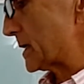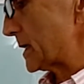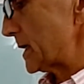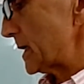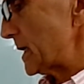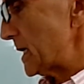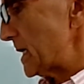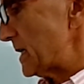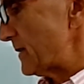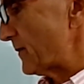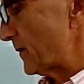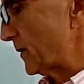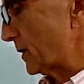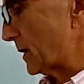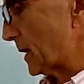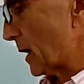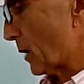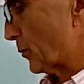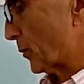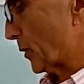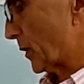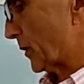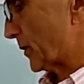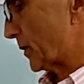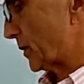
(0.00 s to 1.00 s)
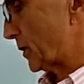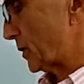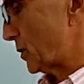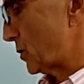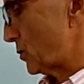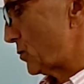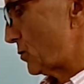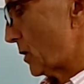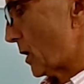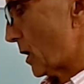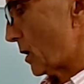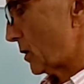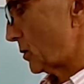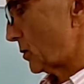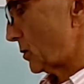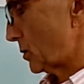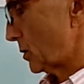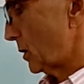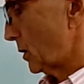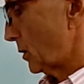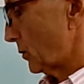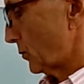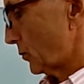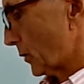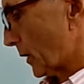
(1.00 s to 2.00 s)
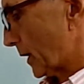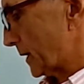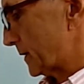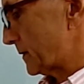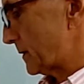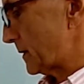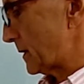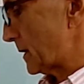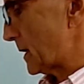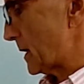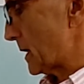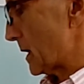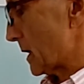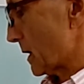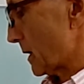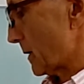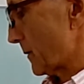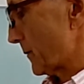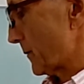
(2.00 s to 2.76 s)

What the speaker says: even number that you know. Write it here.